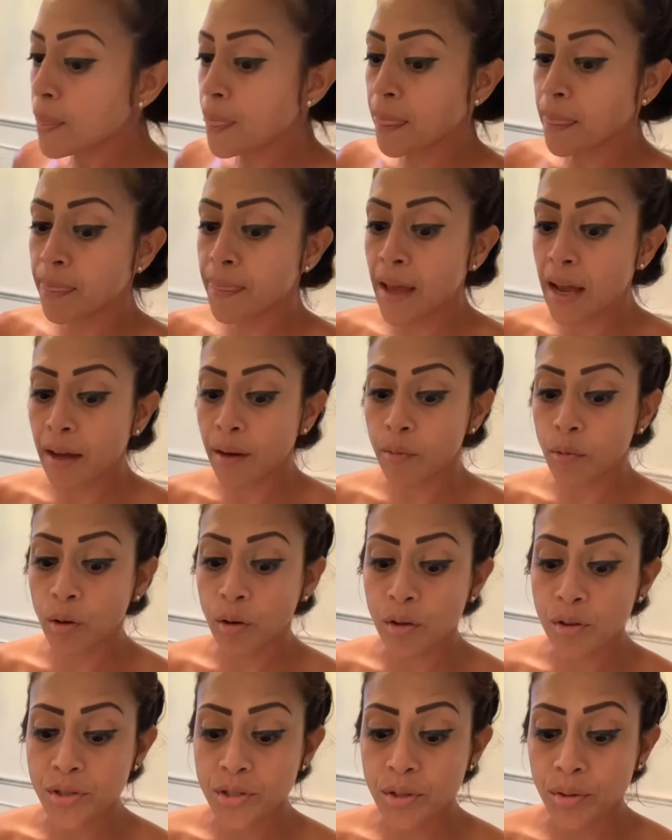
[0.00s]
that would
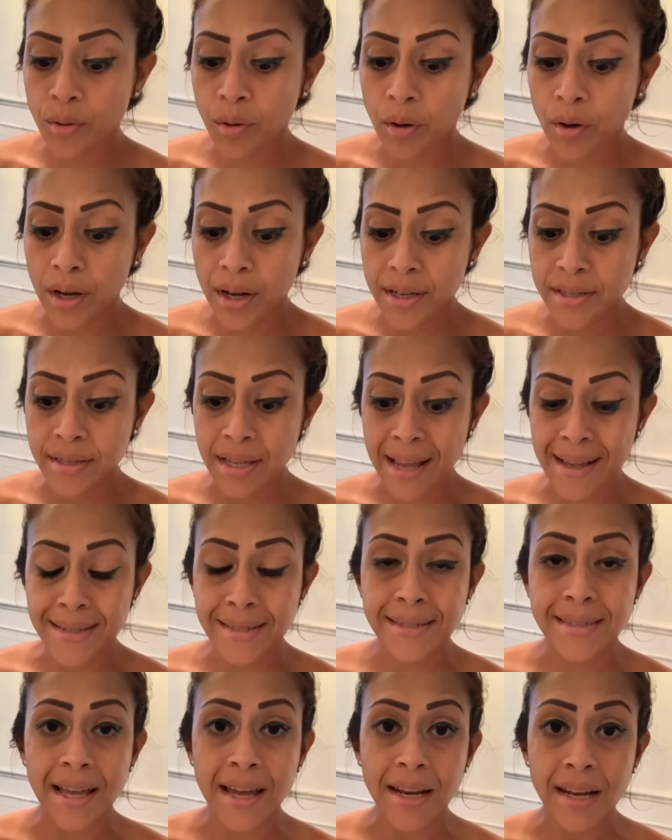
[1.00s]
also cause
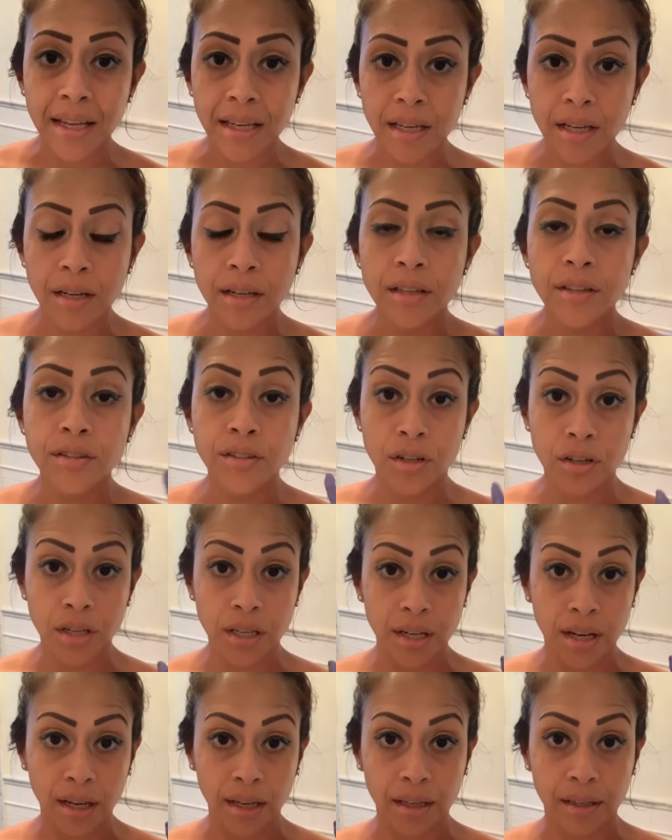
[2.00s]
aesthetic
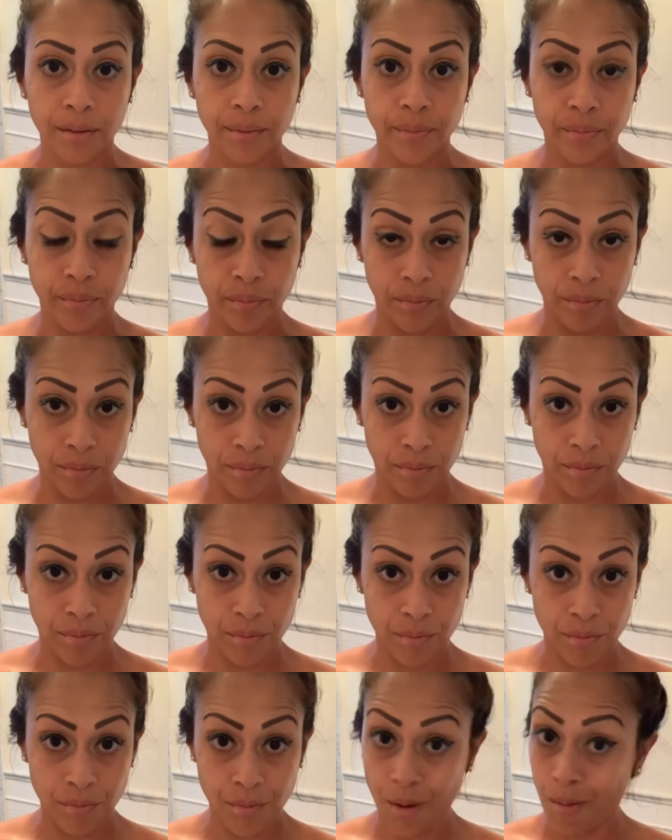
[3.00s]
turkey neck.
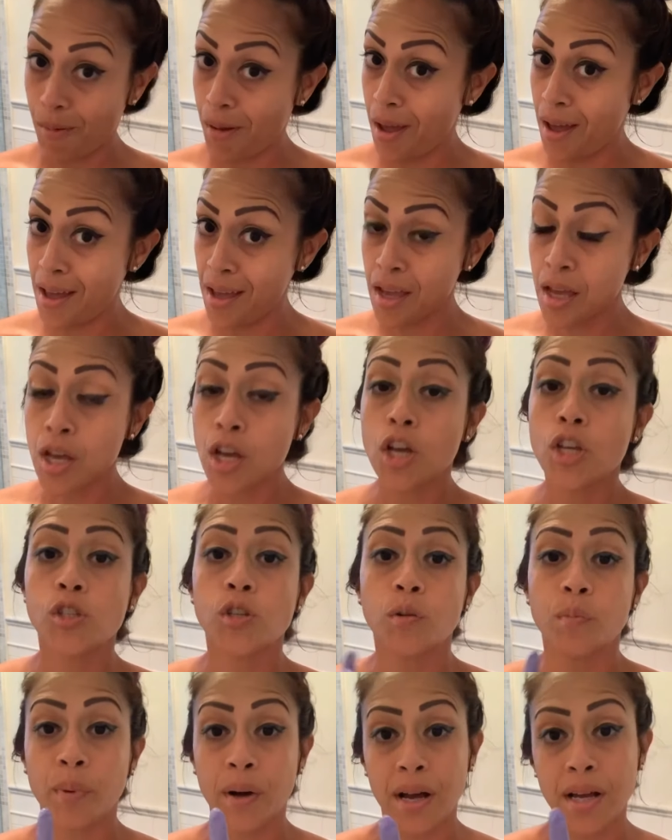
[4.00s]
Okay,
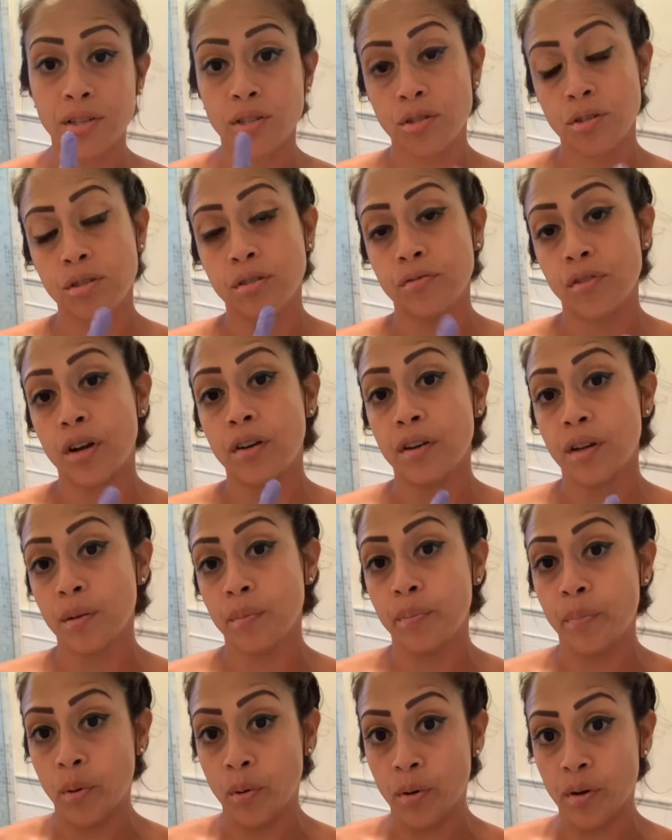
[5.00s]
so posture is very
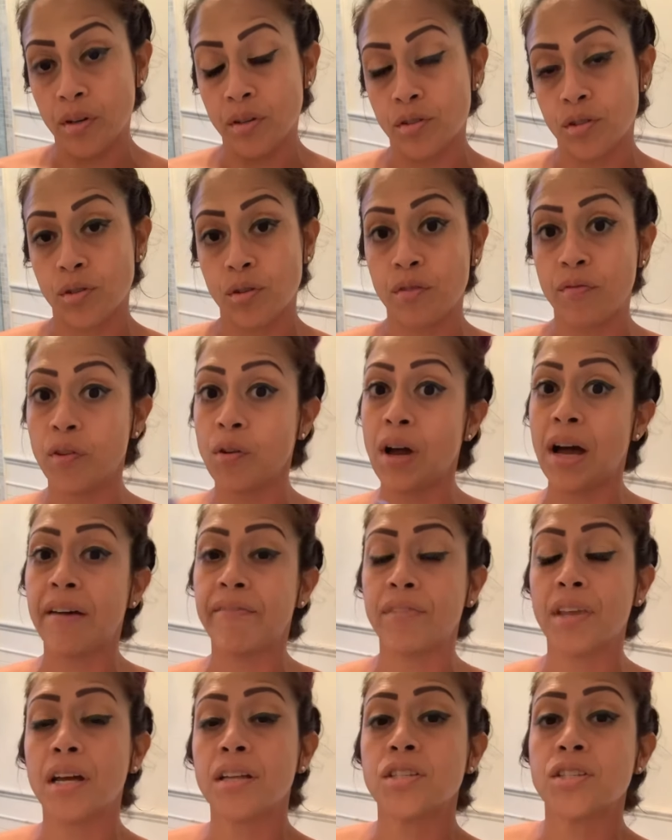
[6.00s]
important. So if you
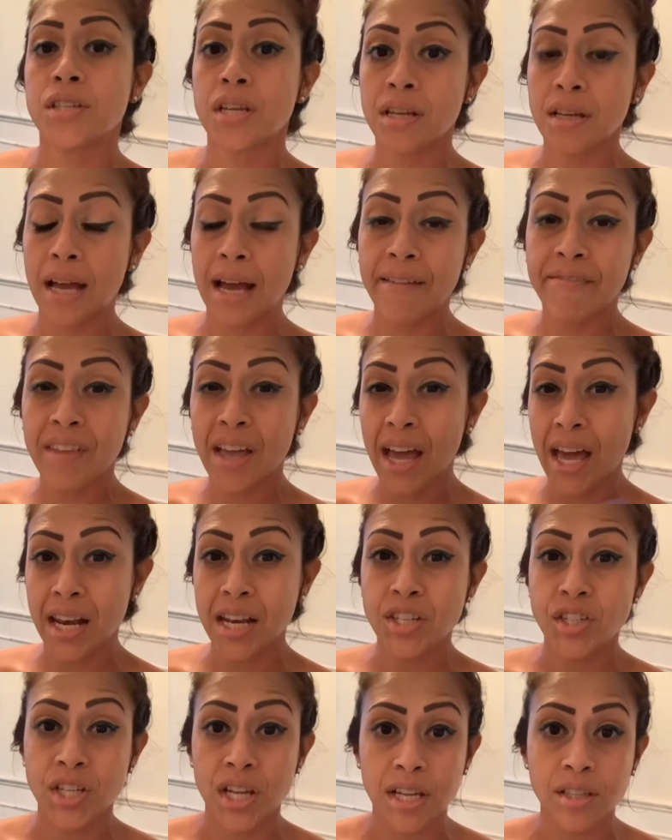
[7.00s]
have not had
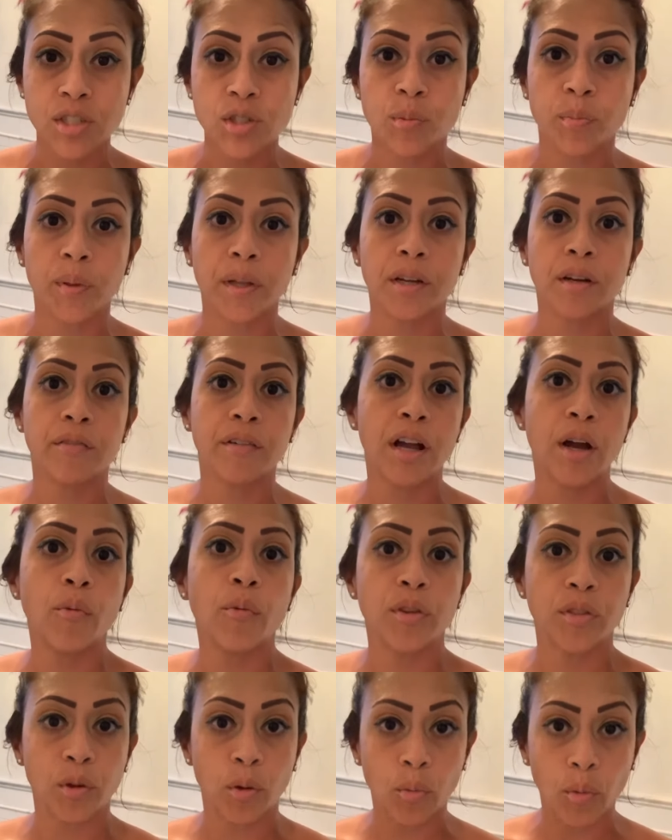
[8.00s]
a chance to play around
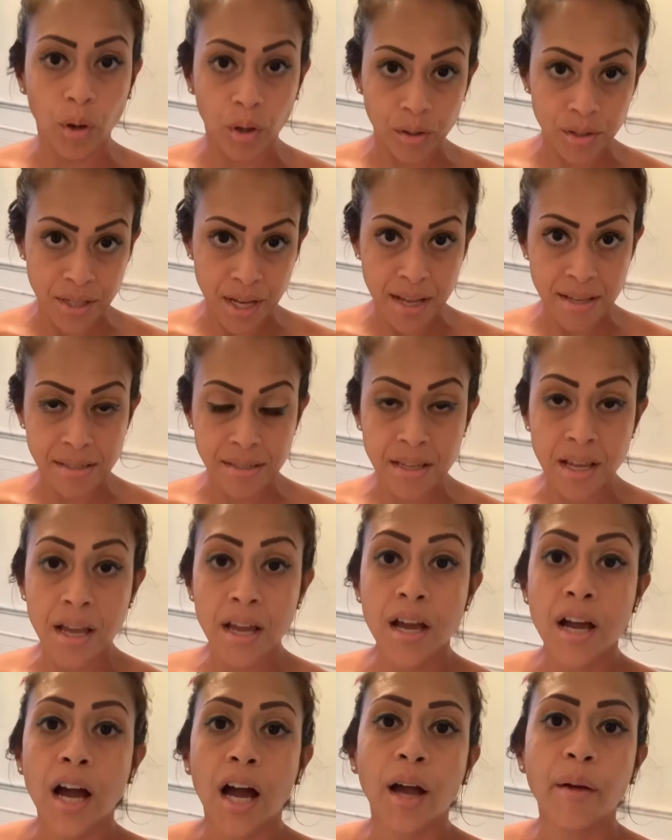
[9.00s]
with the wall test,
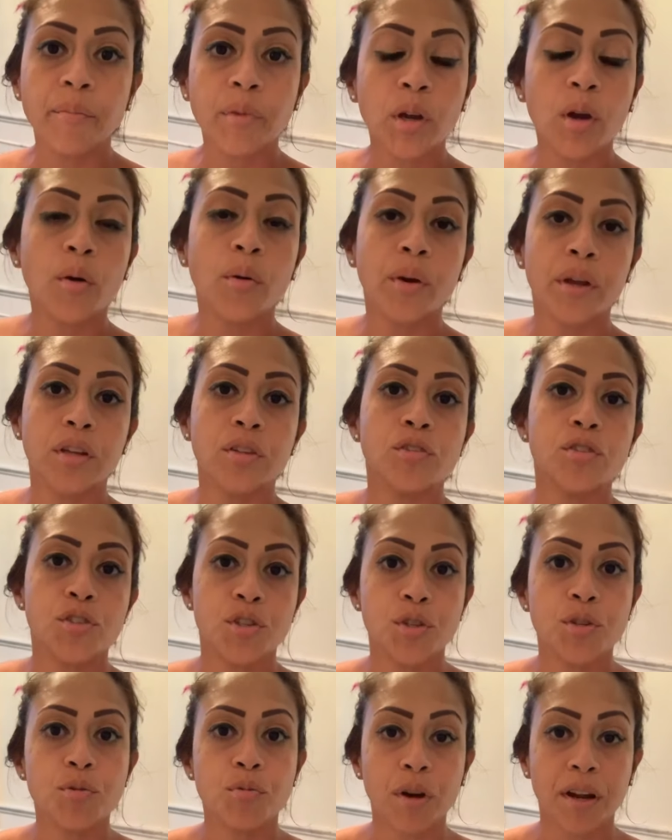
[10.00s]
I'm going
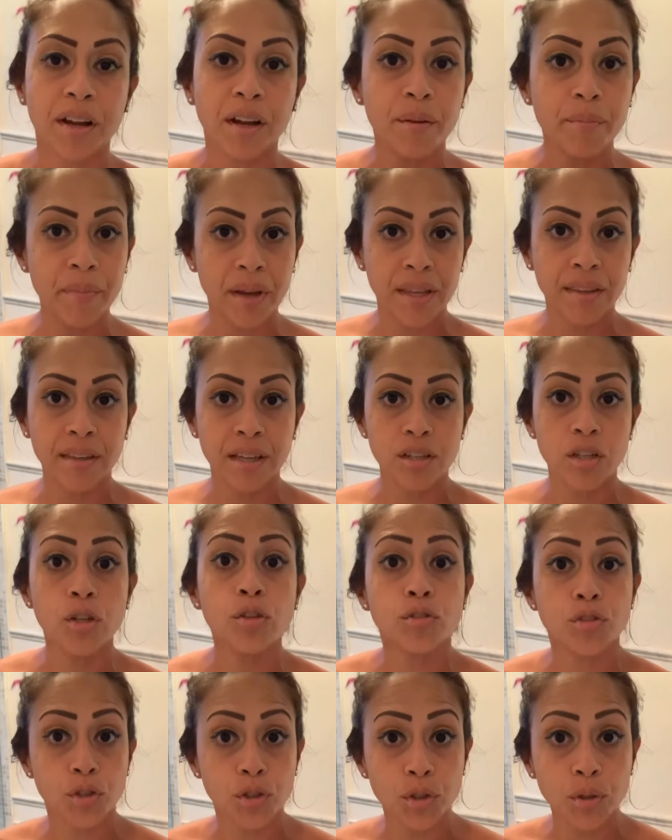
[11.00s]
to recommend that
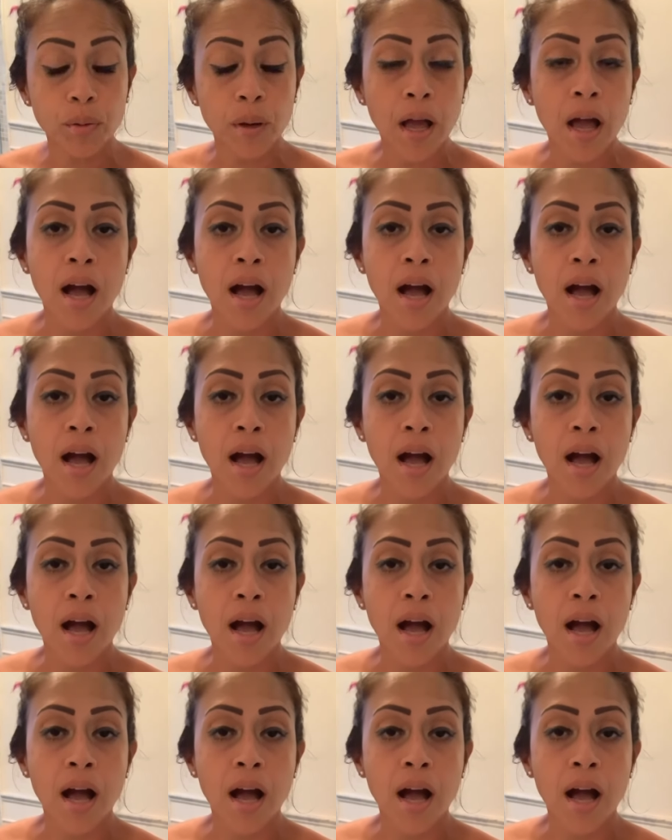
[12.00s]
you do